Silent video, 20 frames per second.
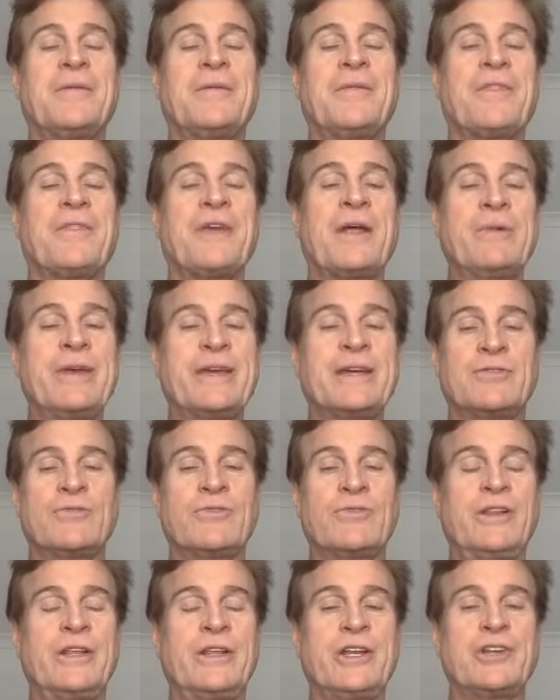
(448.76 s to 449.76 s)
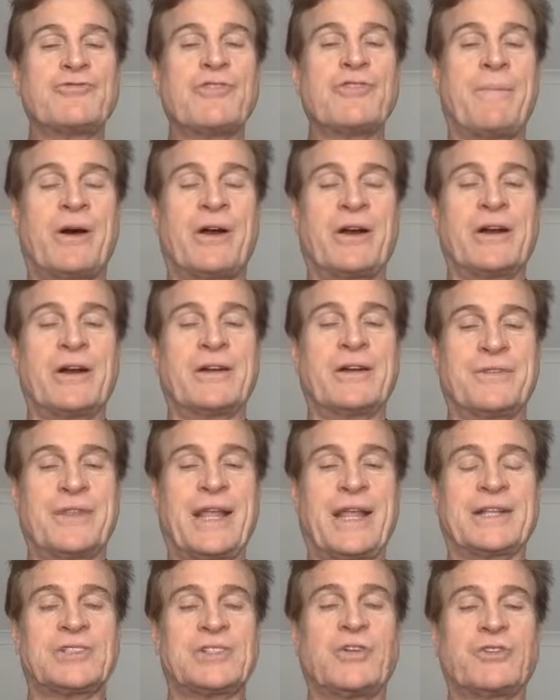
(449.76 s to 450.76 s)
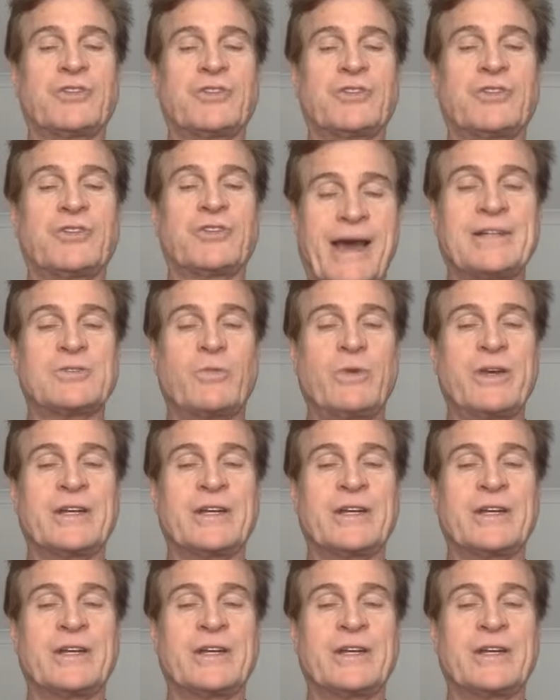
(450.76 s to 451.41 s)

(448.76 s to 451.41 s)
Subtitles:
then we can really drop that social mask.